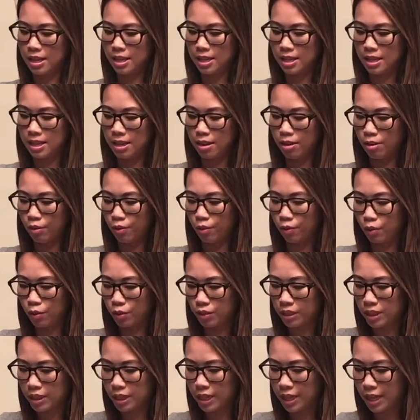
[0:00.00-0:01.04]
and then I'll
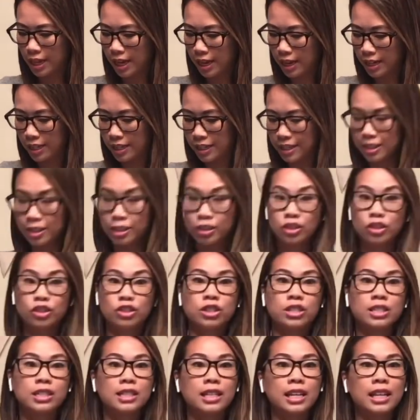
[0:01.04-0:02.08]
fold it again,
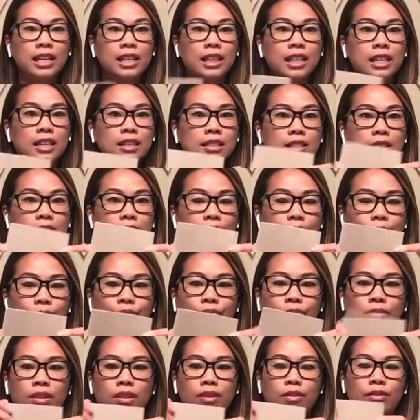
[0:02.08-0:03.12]
just like this.
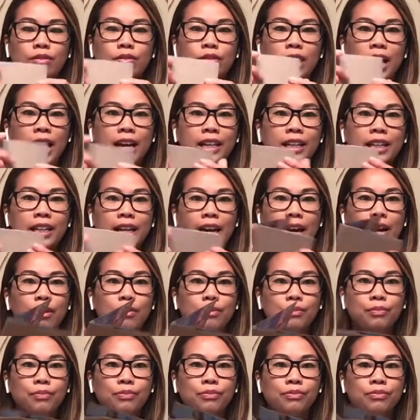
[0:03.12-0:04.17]
Flatten it out.
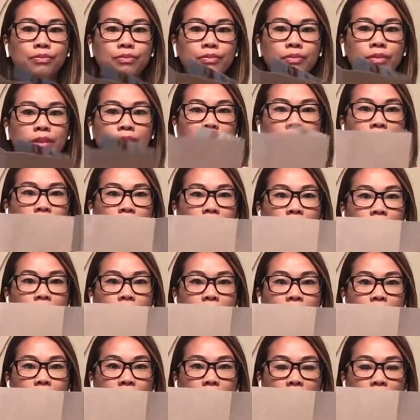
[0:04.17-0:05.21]

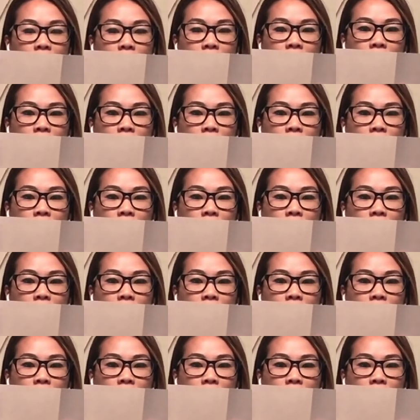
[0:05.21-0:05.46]
Ta-da!